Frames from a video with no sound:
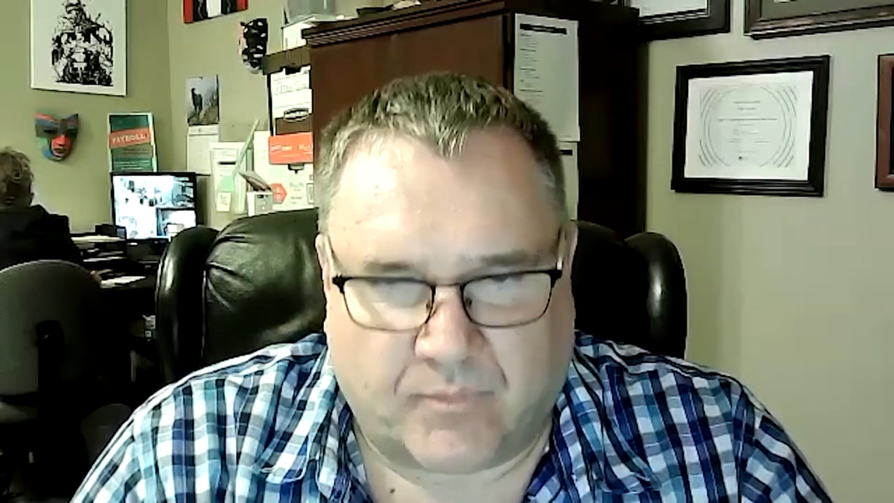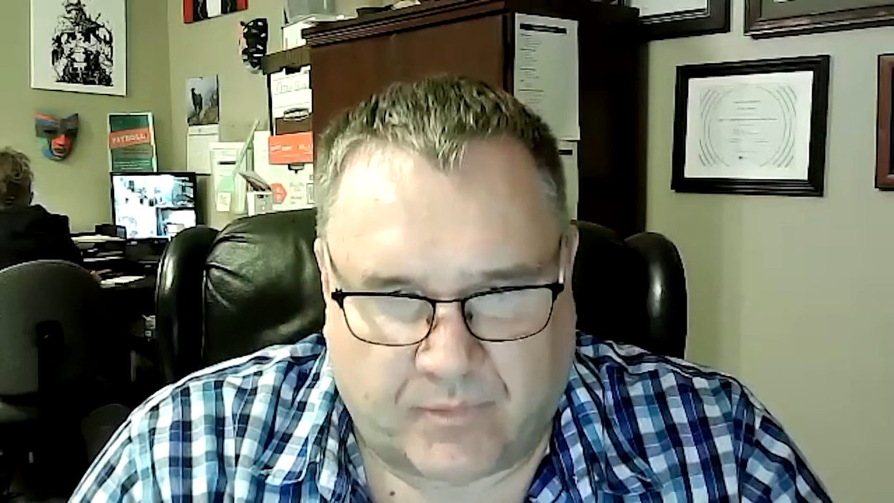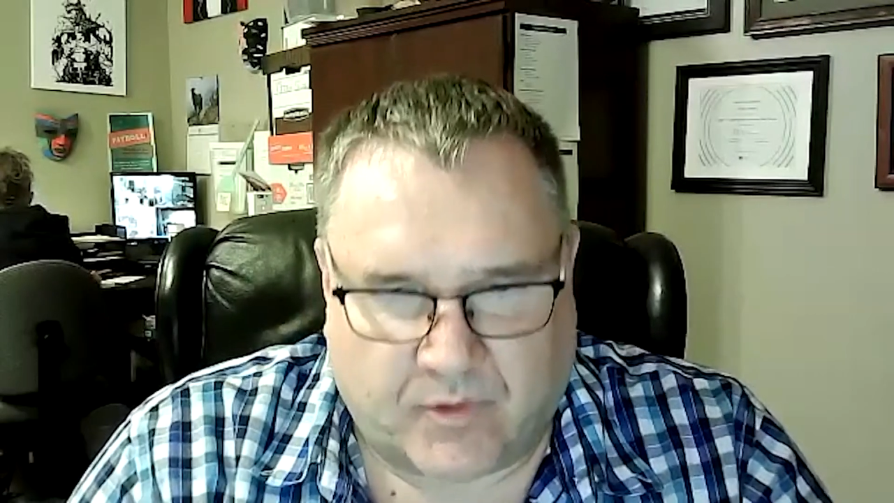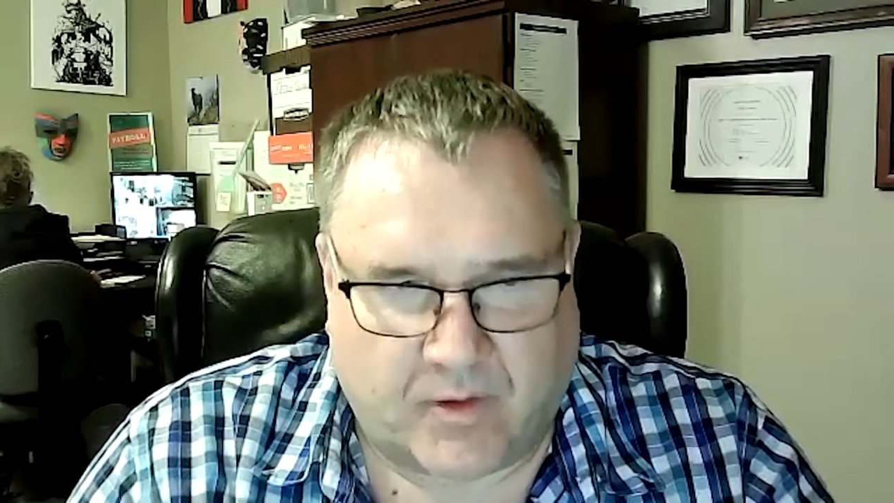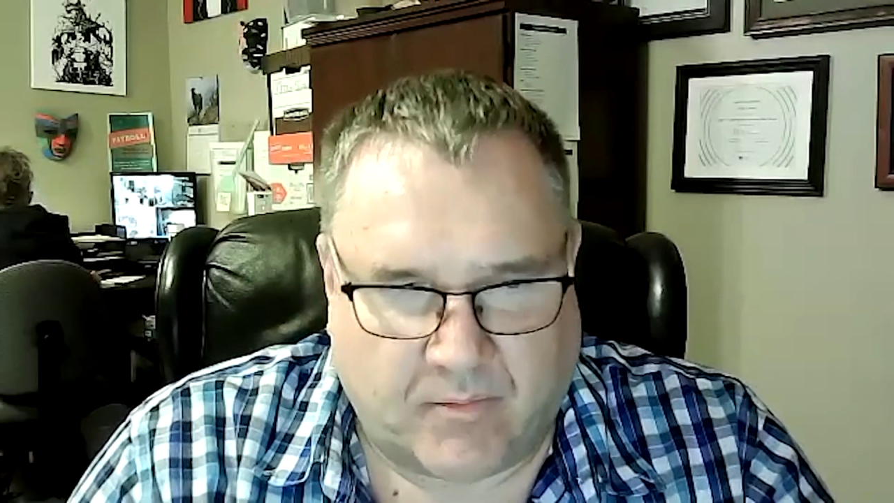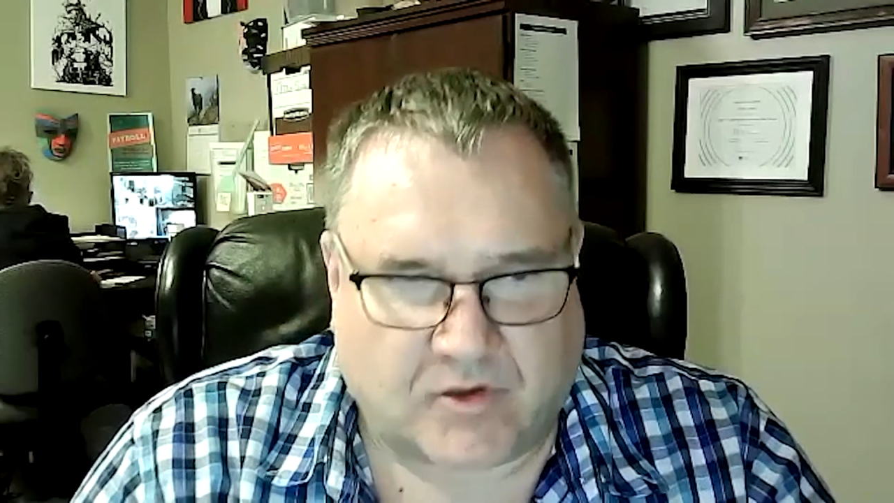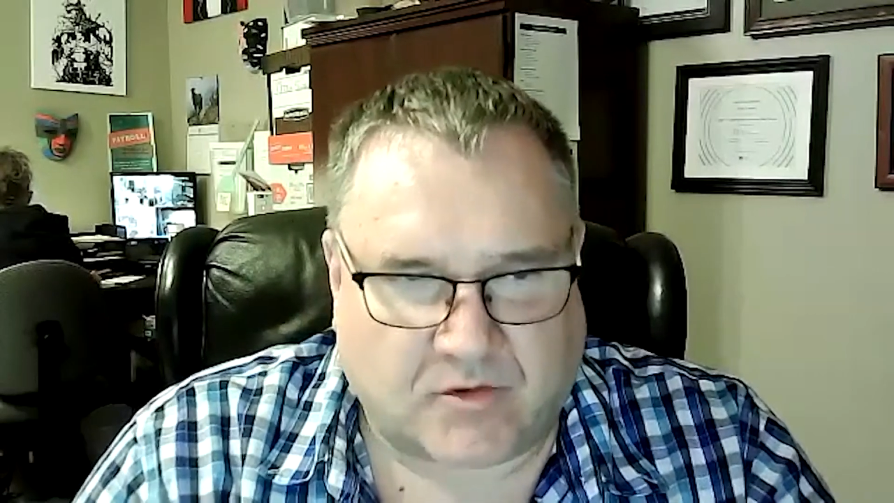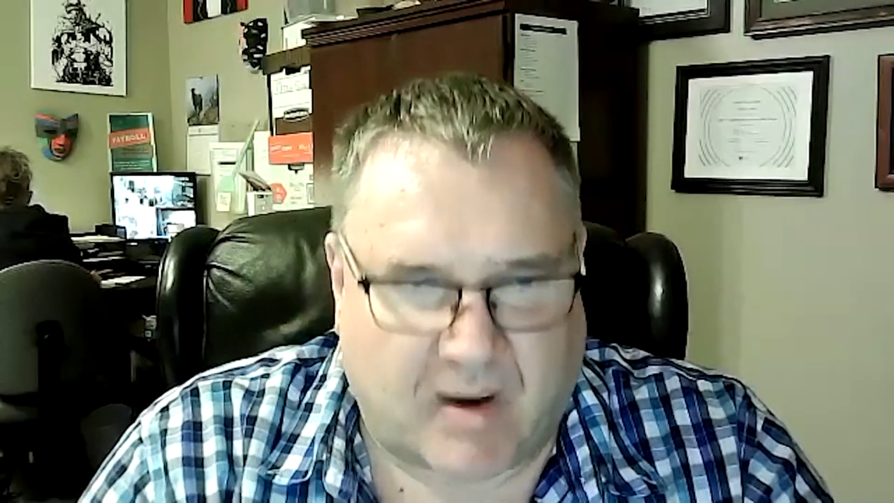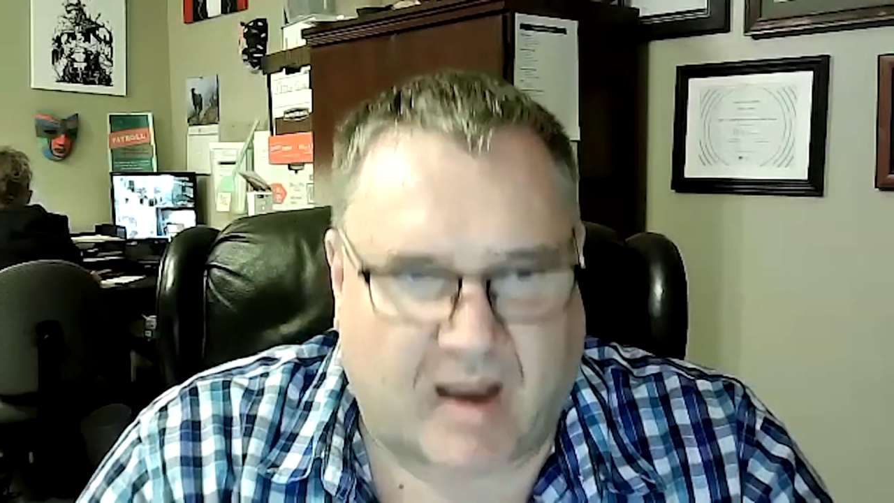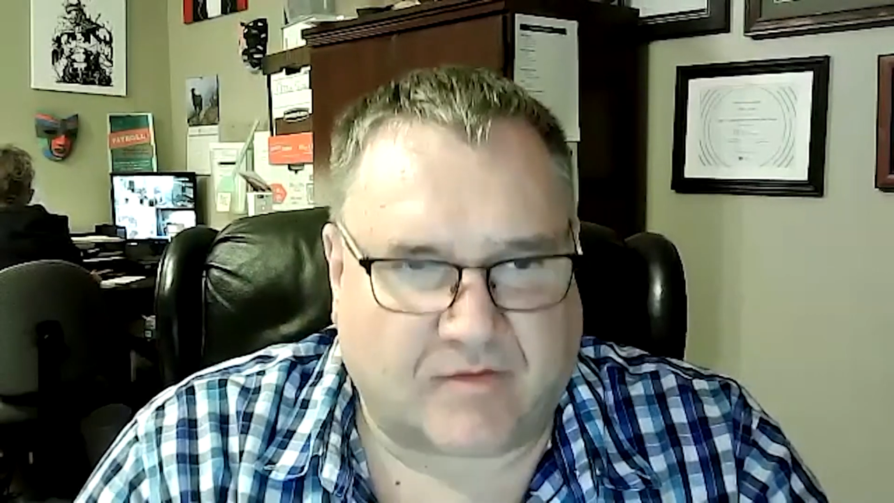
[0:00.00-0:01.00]
pretty much
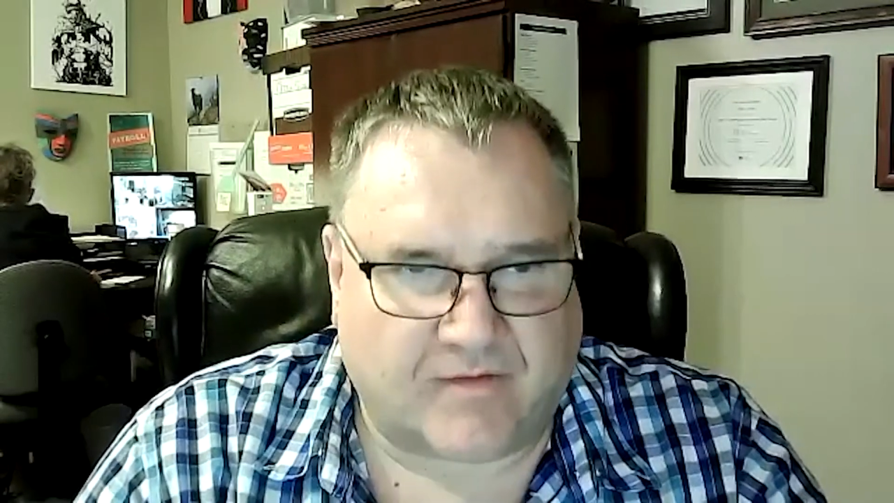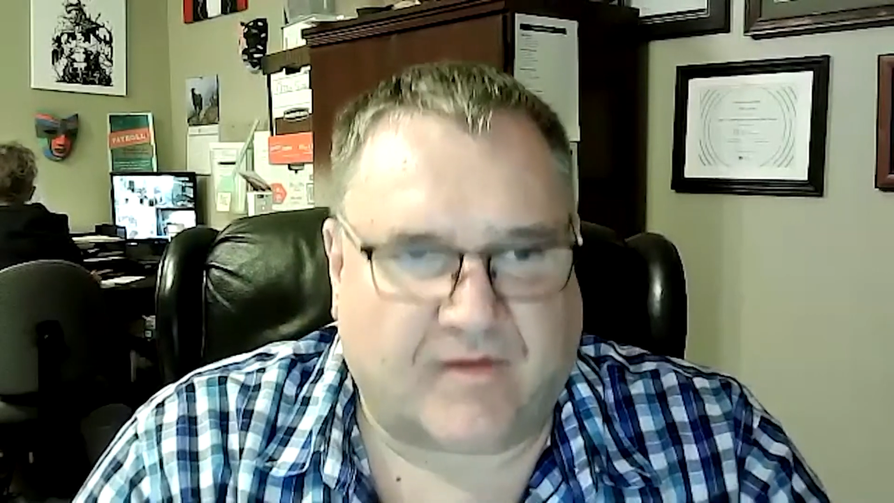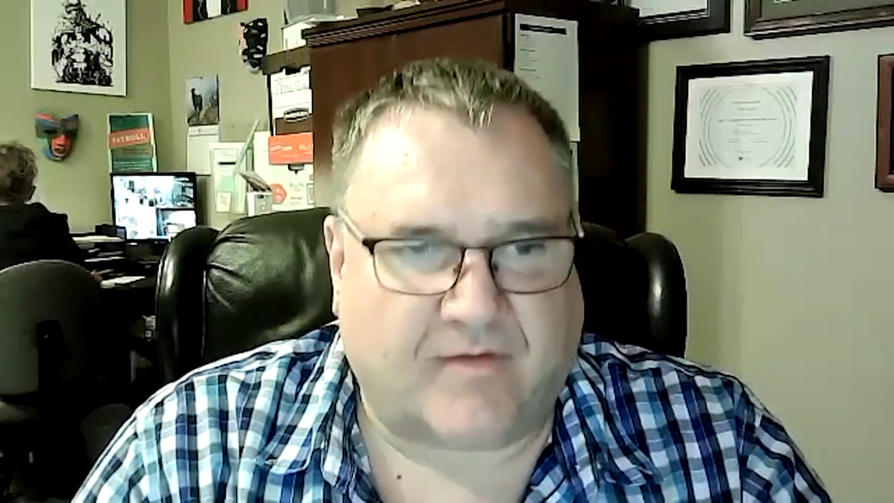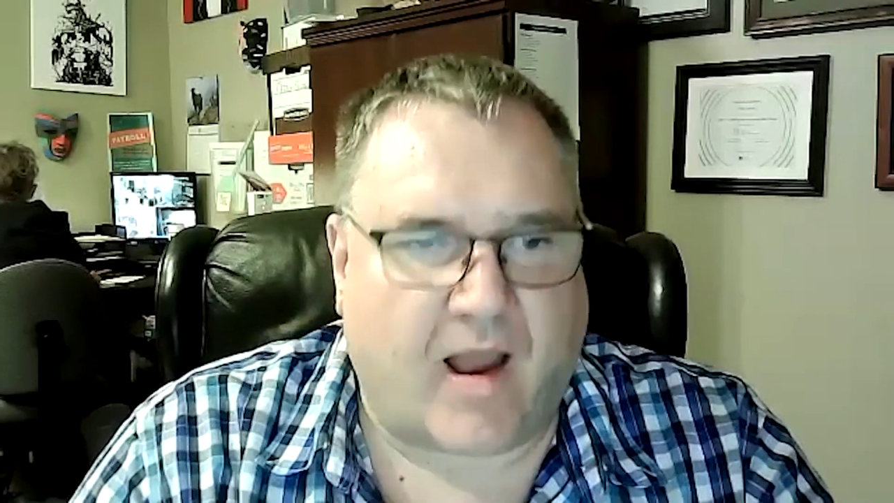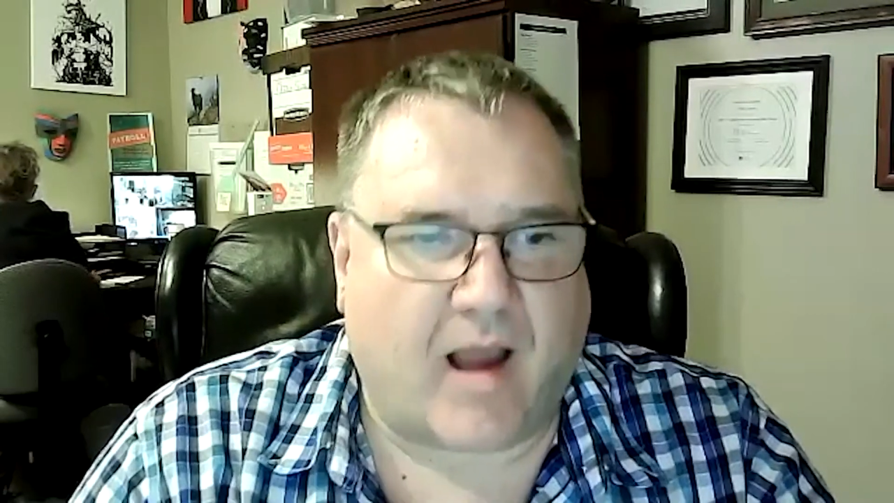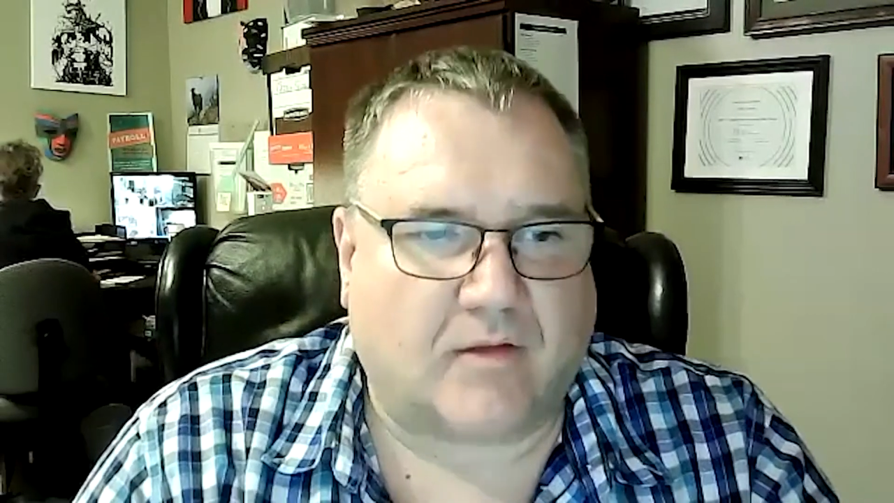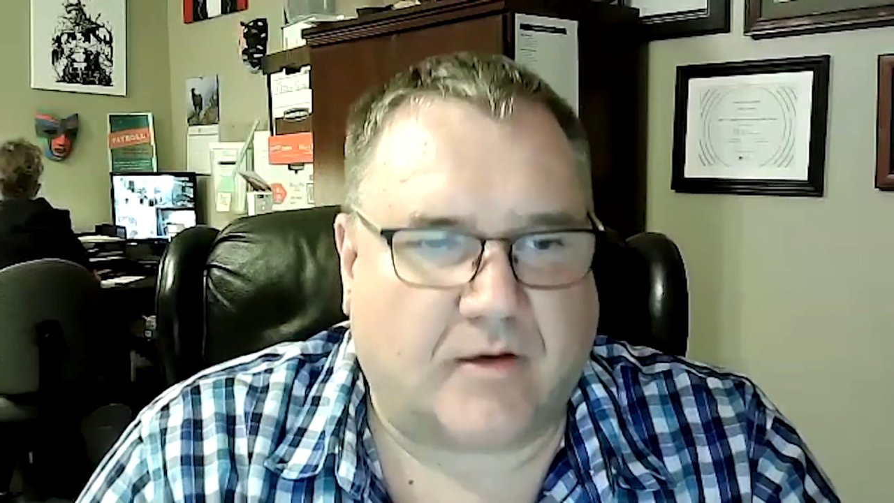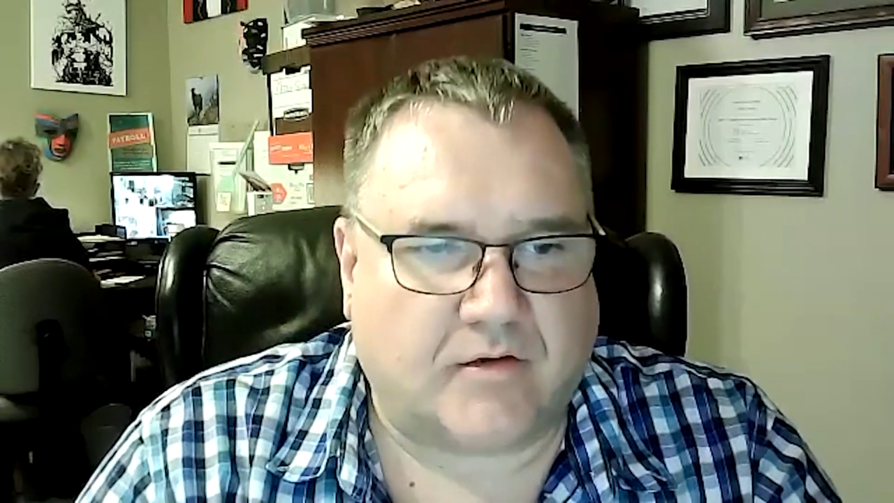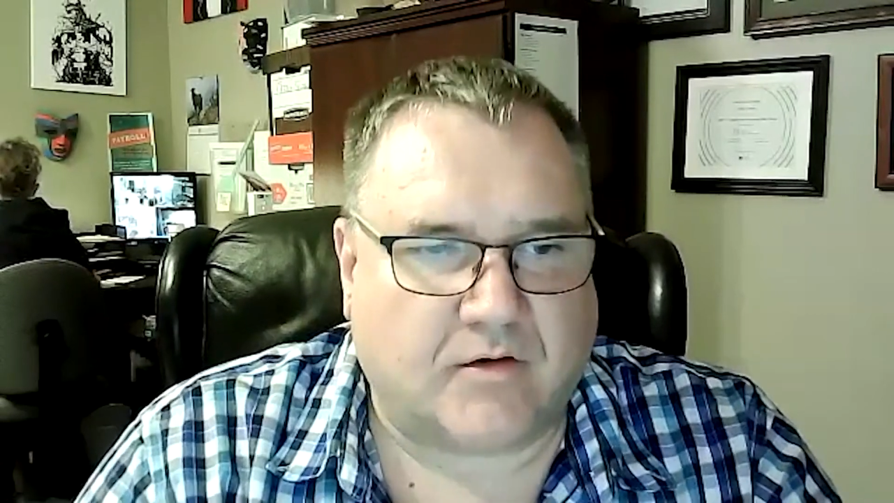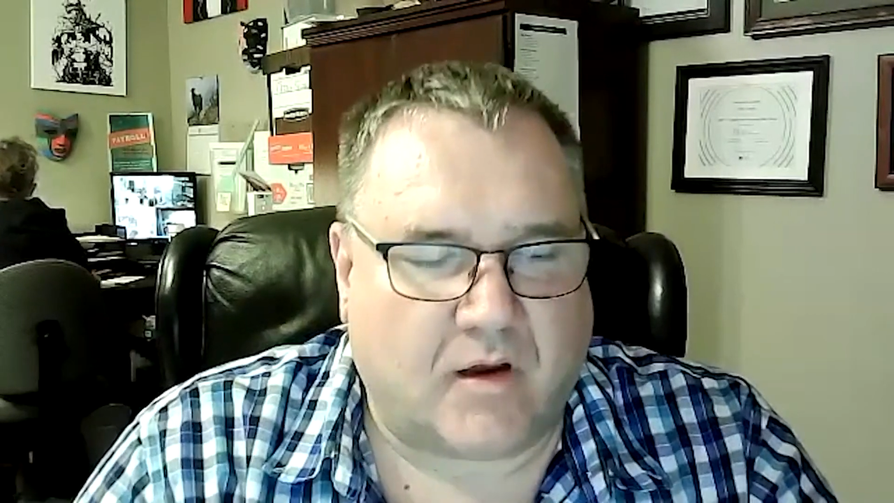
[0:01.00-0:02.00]
matches exactly
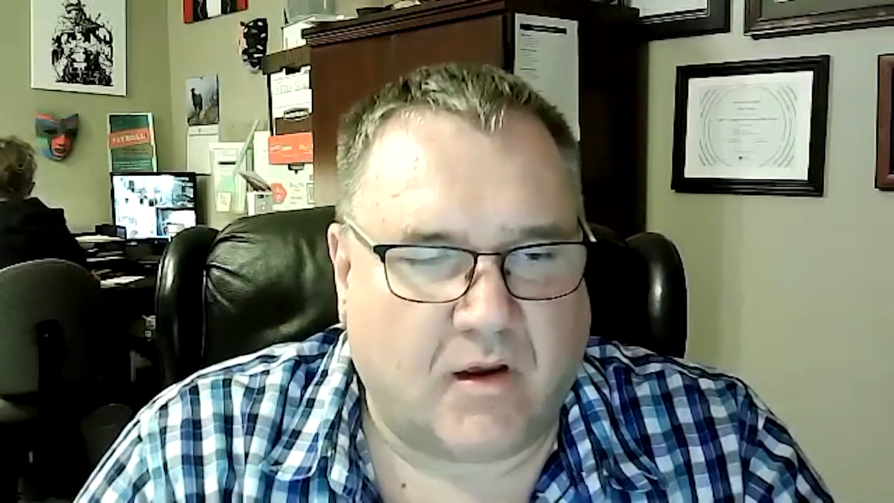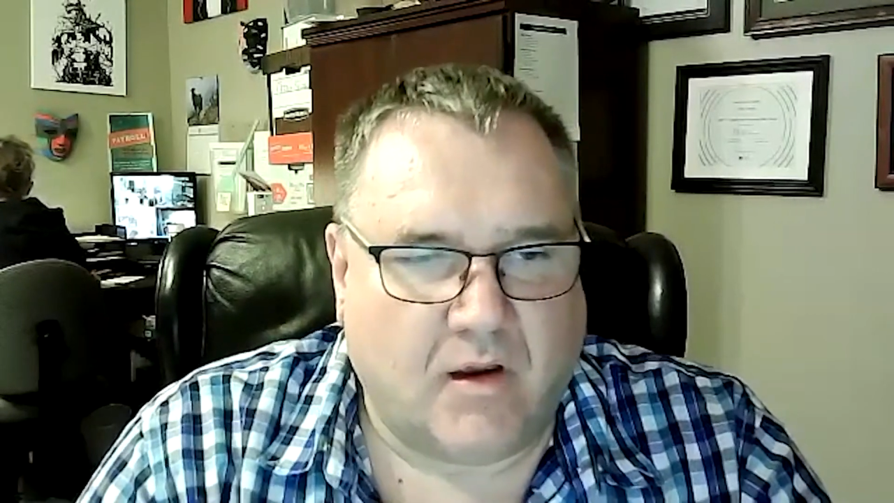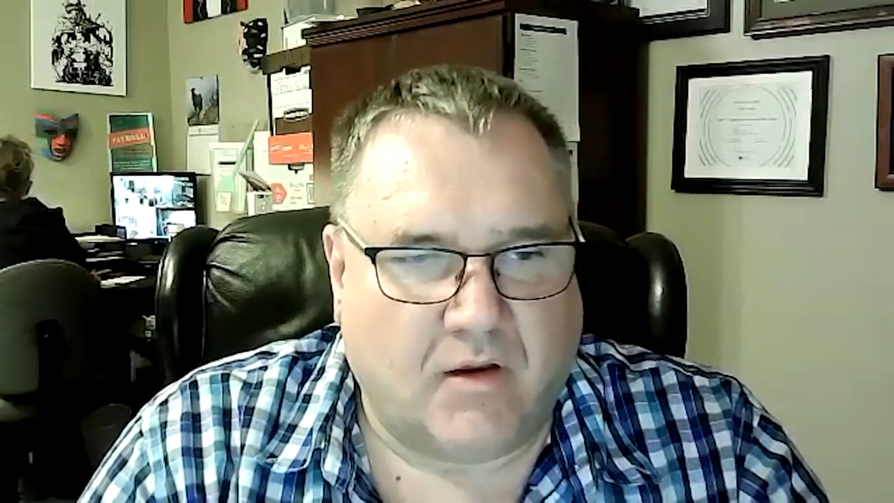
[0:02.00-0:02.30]
to